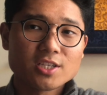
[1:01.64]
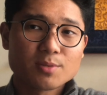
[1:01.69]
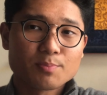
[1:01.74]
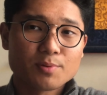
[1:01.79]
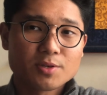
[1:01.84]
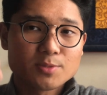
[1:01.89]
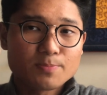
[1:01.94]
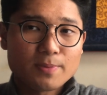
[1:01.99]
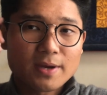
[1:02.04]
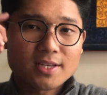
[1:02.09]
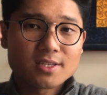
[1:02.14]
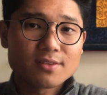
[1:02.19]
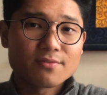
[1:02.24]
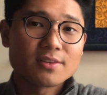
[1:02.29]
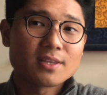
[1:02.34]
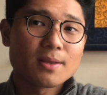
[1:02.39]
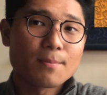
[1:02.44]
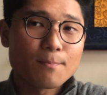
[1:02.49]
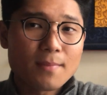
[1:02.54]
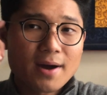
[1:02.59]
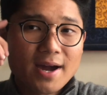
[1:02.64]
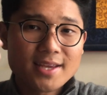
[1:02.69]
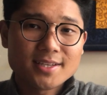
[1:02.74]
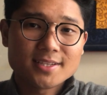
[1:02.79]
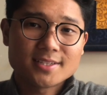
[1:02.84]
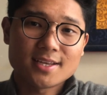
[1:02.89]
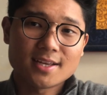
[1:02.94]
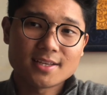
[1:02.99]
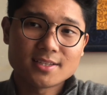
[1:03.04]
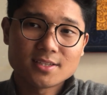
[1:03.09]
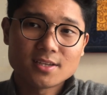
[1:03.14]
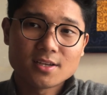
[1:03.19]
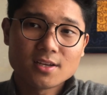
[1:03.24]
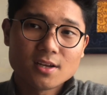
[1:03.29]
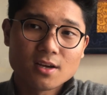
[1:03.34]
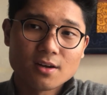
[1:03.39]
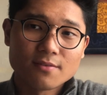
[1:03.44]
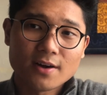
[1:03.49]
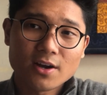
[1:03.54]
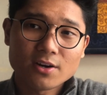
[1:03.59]
the perspective and the mindset
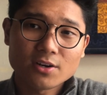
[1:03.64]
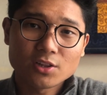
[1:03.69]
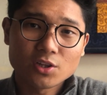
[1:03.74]
of how to